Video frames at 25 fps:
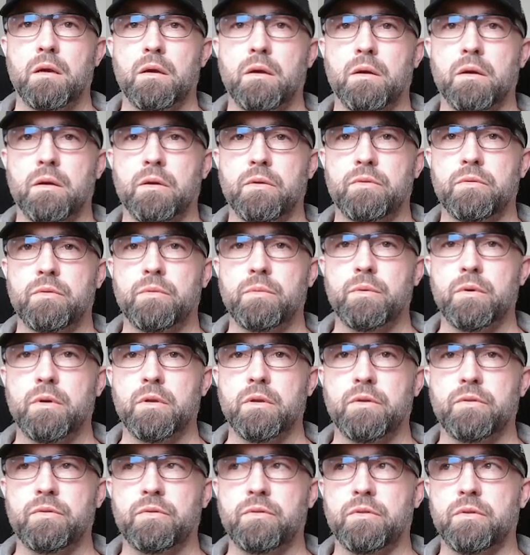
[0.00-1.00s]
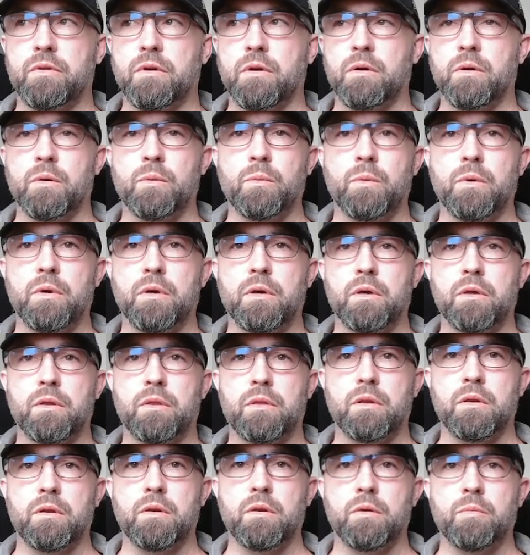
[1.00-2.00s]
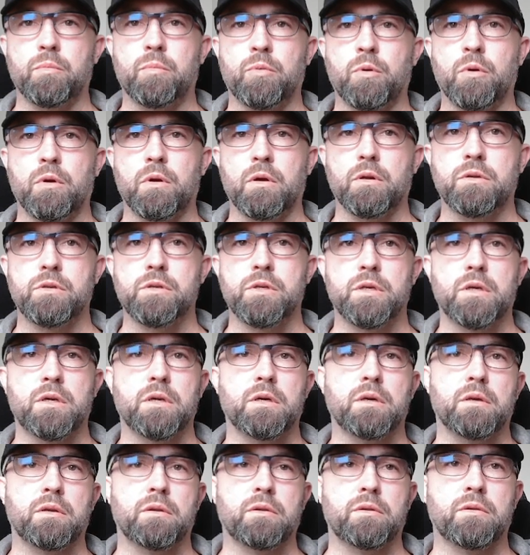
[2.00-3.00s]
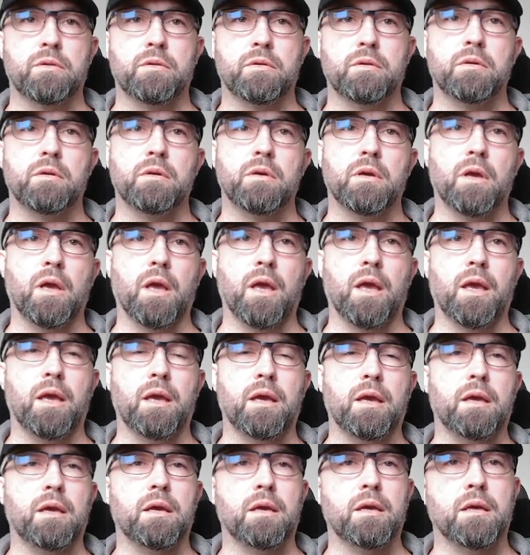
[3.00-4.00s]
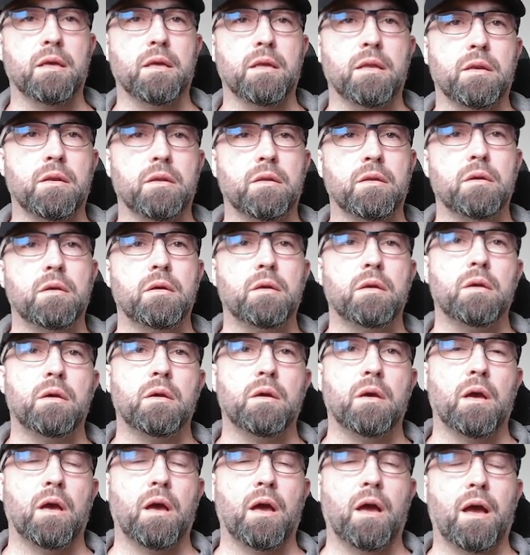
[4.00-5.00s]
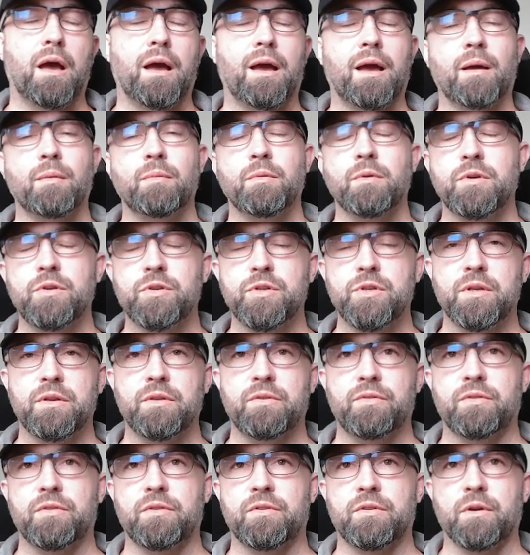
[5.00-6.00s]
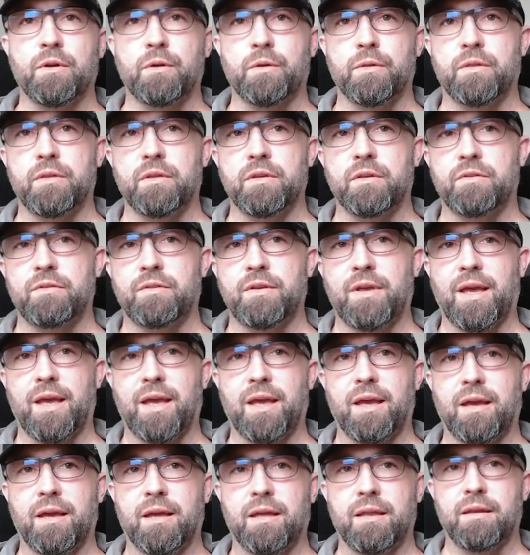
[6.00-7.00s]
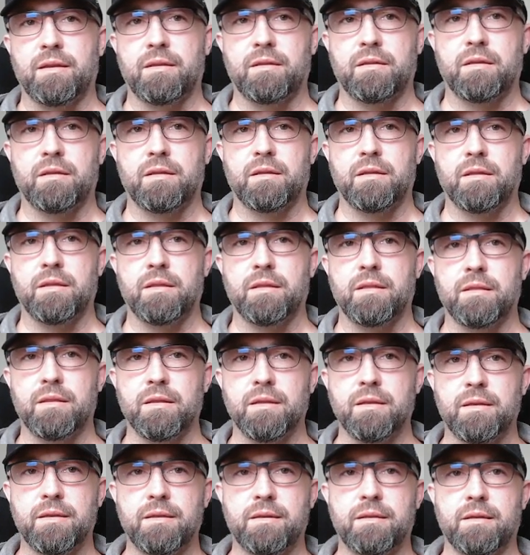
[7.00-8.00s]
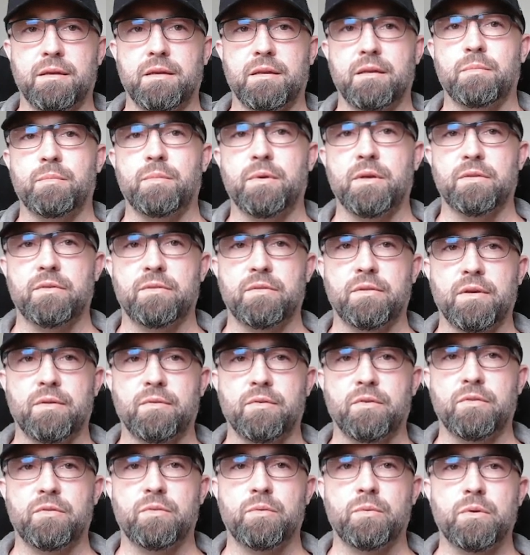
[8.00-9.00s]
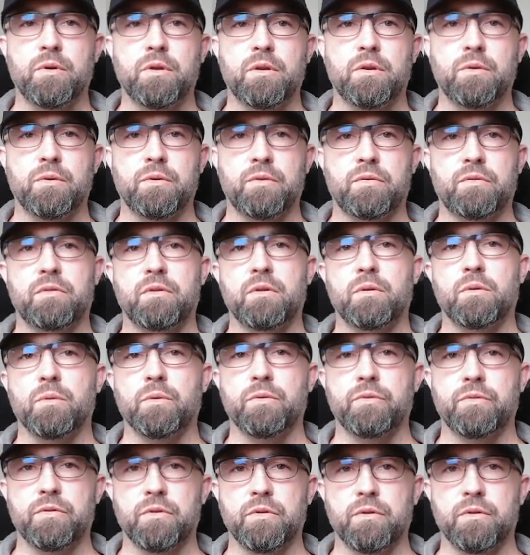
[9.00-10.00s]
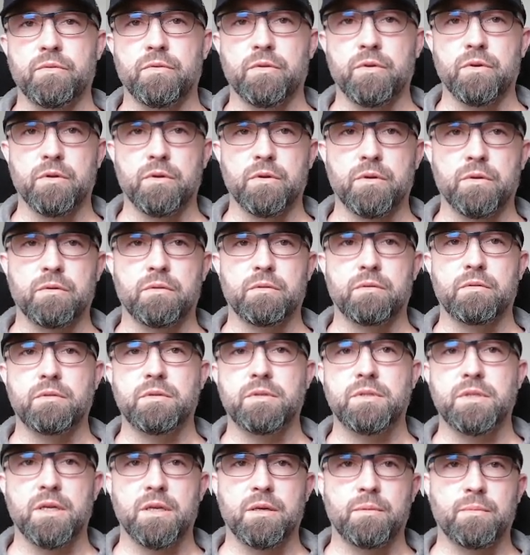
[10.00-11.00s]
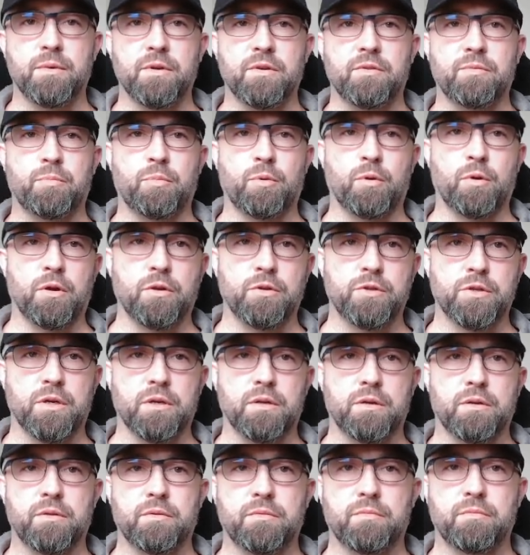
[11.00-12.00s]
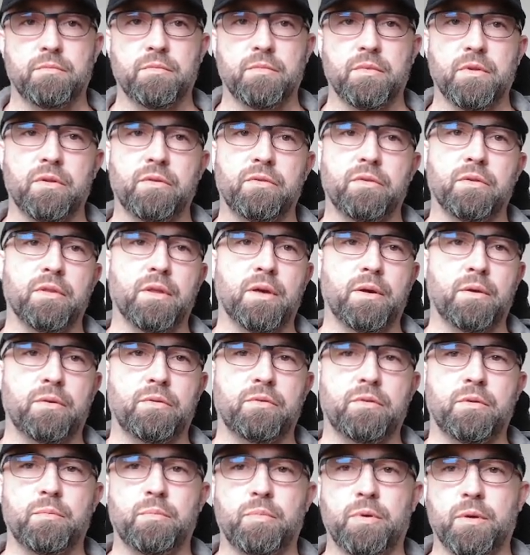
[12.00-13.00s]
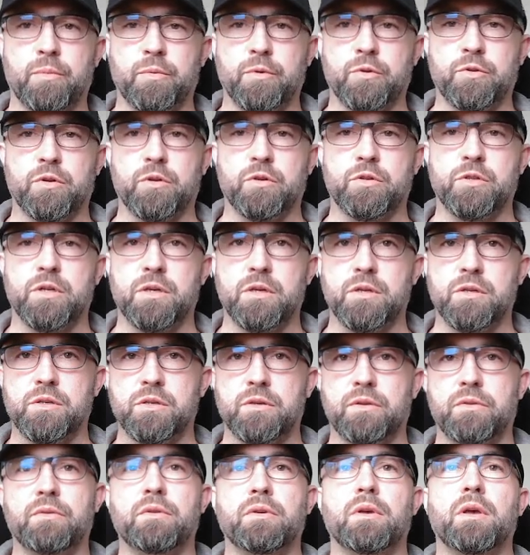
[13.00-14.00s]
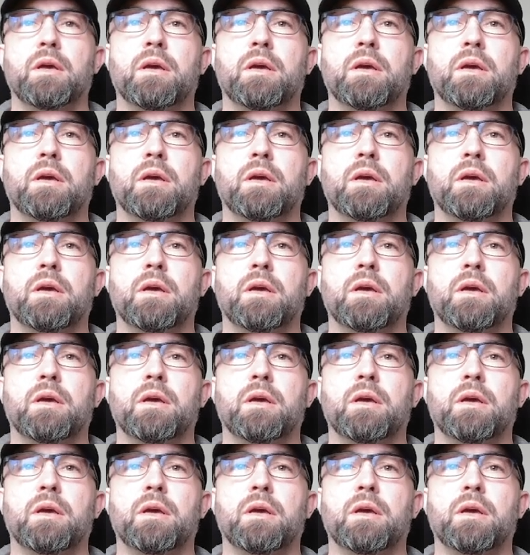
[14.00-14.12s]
Alright, so we're going to start with a new project, and I'm actually going to start this at the database level. So we're going to do a SQL Server database project. This allows us to publish our changes.